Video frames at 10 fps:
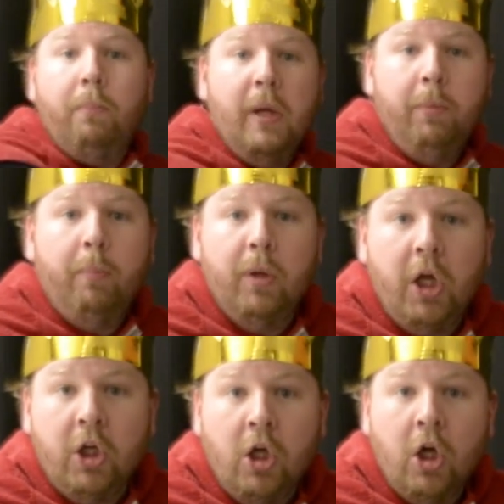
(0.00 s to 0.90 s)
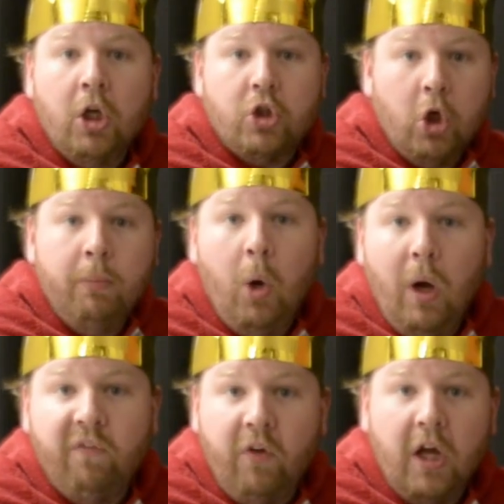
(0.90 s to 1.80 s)
people playing Turbo
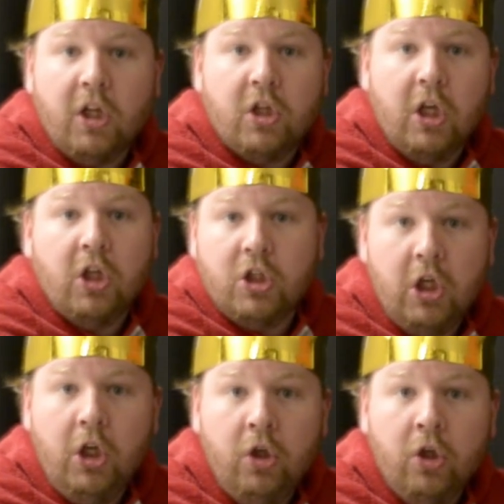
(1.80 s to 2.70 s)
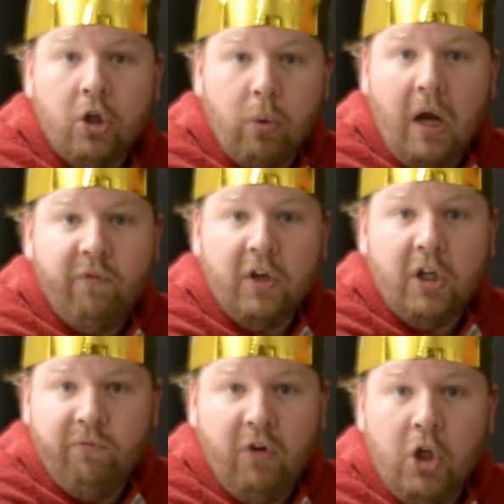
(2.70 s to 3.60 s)
FX 16 graphic
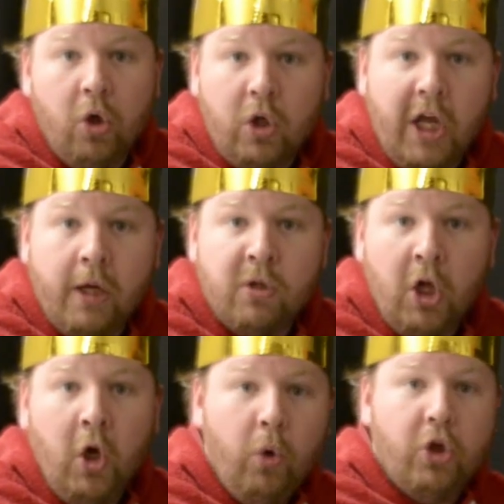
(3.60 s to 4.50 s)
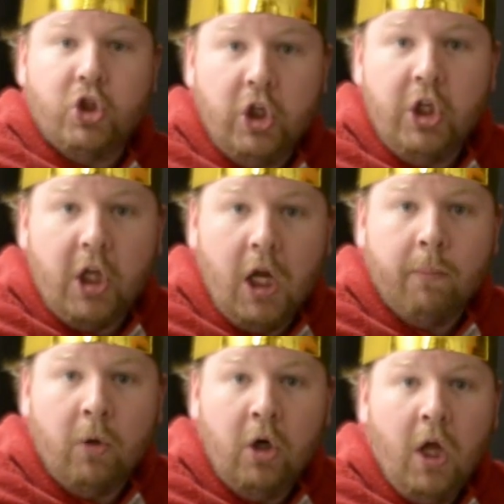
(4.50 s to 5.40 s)
video games with a shitty
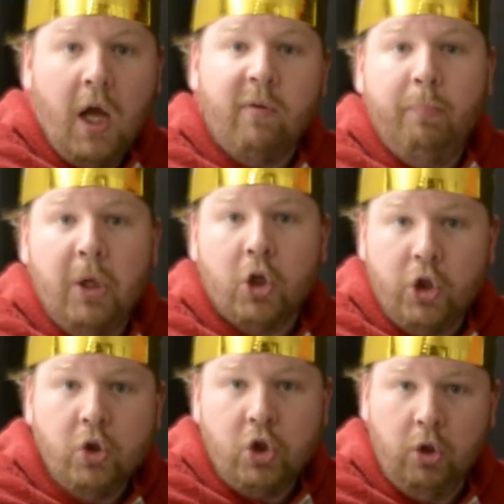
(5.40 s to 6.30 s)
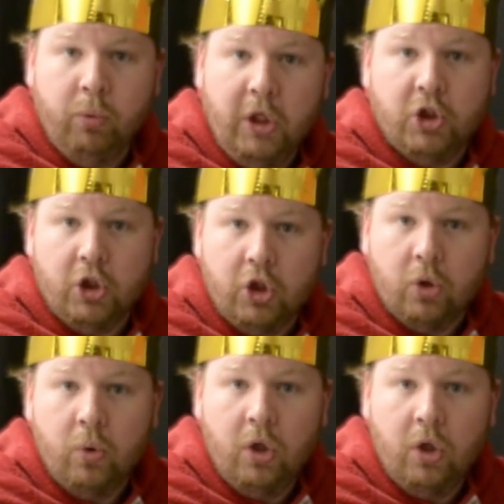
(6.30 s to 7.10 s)
camera have a bigger YouTube reach than you.